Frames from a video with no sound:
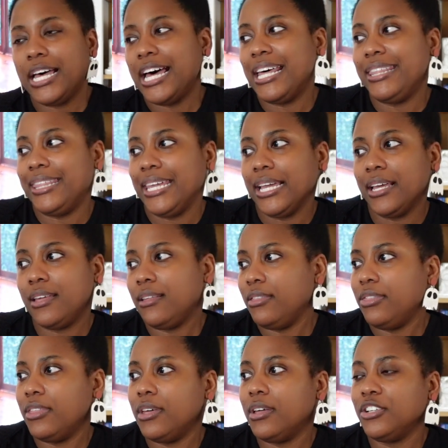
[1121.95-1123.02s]
I think
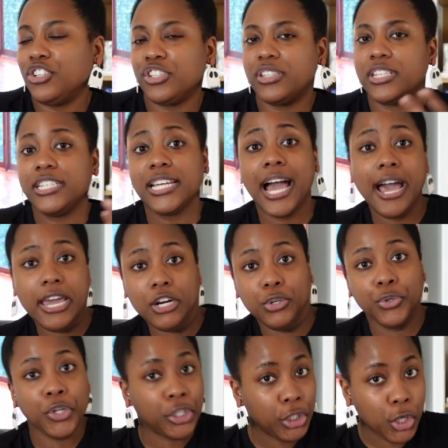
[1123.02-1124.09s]
the
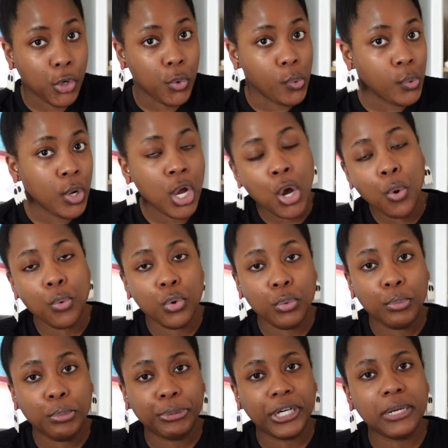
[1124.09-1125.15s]
title alone
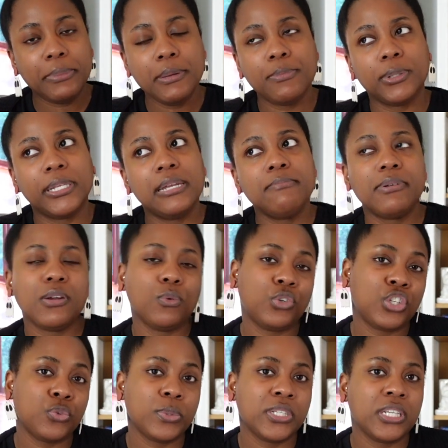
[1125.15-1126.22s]
will bring people in, but it
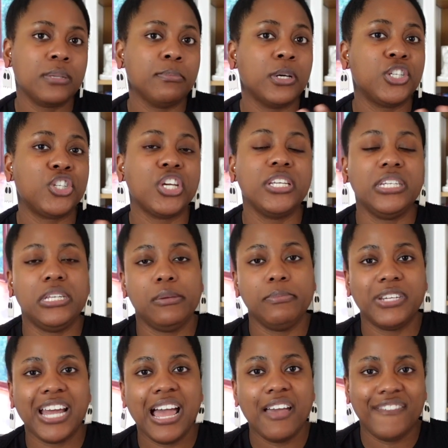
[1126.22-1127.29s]
just wasn't a deep
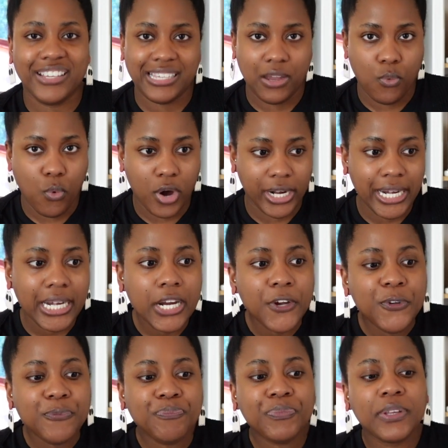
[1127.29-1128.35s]
dive as I wanted.
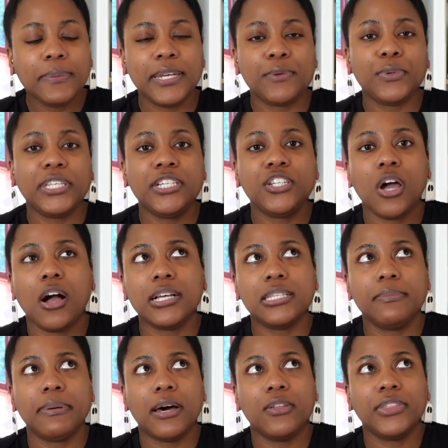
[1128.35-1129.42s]
But it really talks
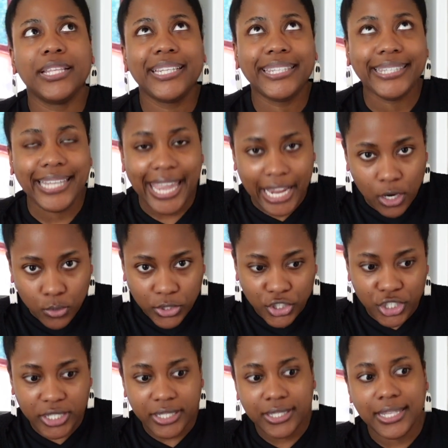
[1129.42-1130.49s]
about the
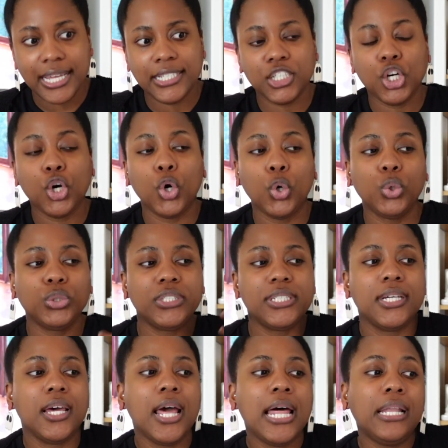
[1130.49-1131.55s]
languages that
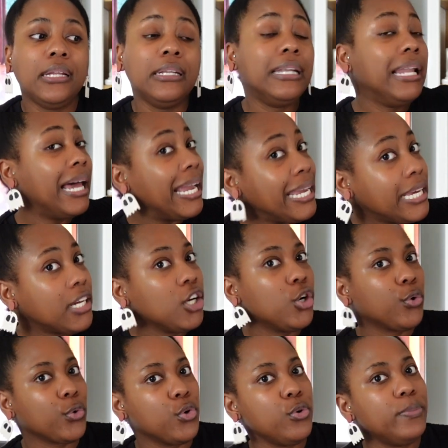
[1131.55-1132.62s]
cult-like
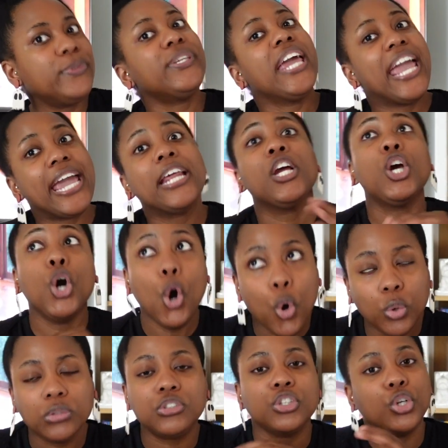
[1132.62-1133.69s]
groups and
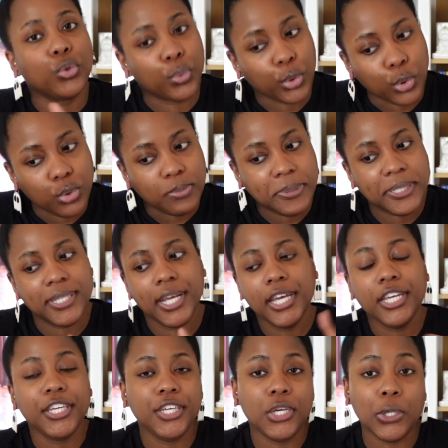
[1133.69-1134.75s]
cult groups
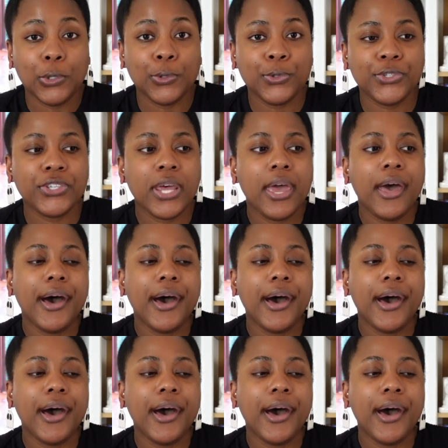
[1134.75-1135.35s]
use.